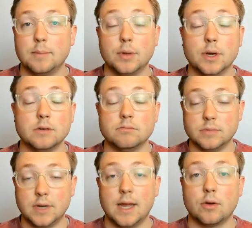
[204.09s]
but
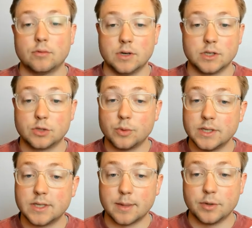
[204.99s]
now there's
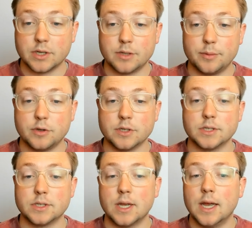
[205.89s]
three separate
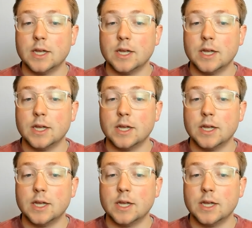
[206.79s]
distributions.